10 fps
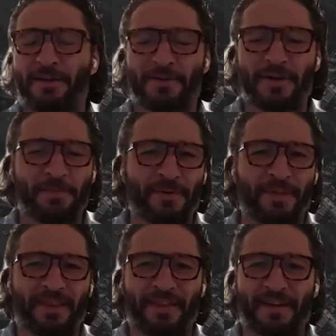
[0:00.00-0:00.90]
grew up
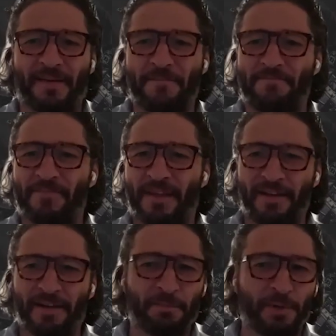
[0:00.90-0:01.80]
with um,
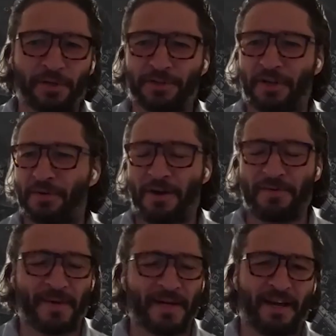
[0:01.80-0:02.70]
computers all around
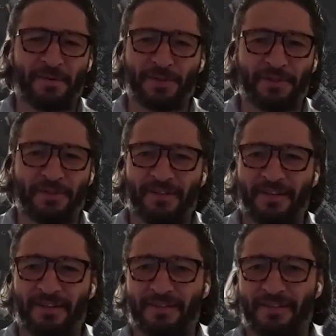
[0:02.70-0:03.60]
me. My dad was an,
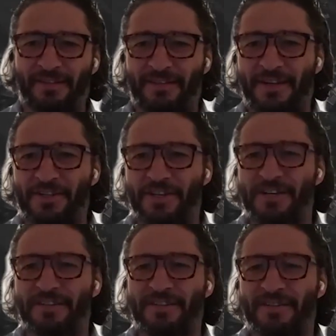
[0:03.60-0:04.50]
is, is an
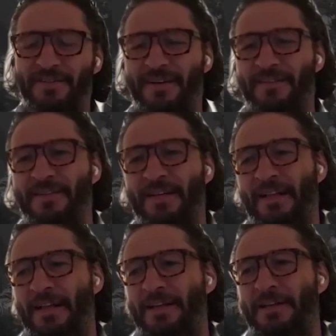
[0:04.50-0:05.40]
engineer, so uh,
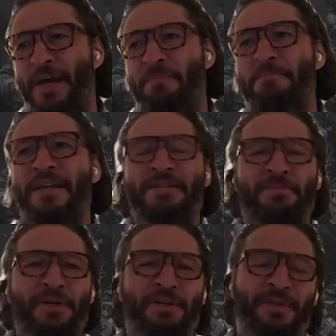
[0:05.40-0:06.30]
we had a mini
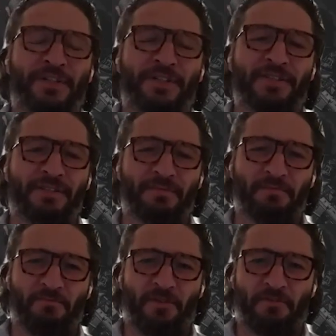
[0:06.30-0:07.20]
computer, which is
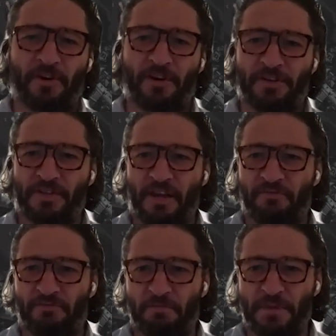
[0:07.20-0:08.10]
the farthest
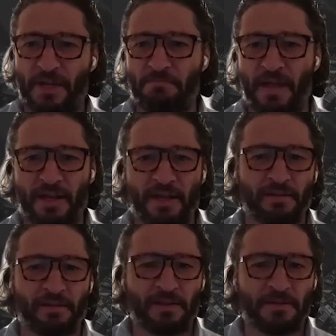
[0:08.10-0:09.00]
thing from being
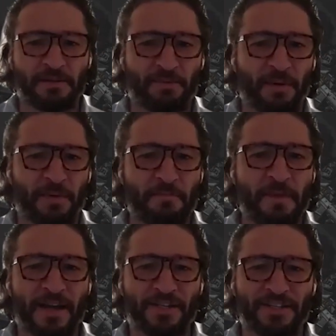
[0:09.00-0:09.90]
mini that you could probably
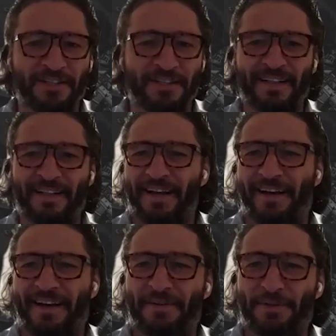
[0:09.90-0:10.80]
imagine.
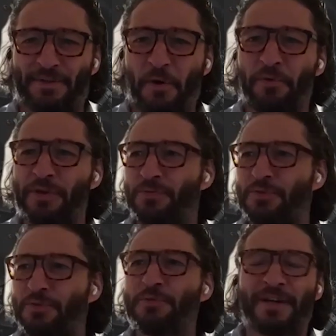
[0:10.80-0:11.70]
Uh, it was the only
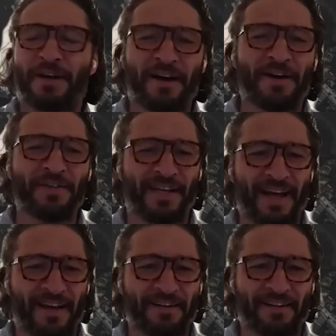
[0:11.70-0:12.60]
room in our house that
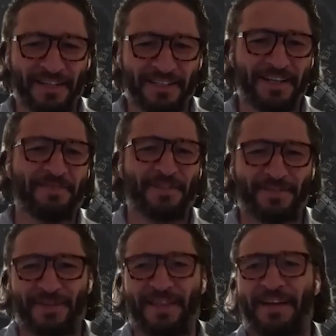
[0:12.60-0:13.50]
had air conditioning
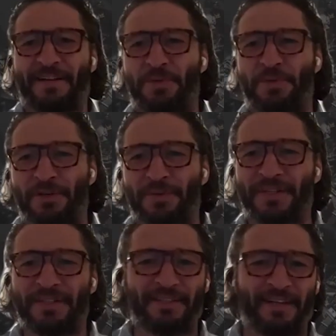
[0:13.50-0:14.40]
was where that computer
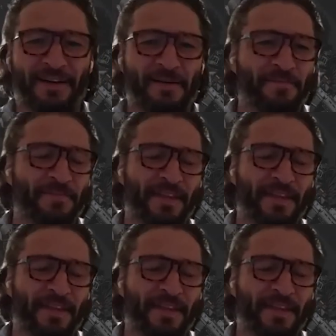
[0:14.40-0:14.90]
was. Uh,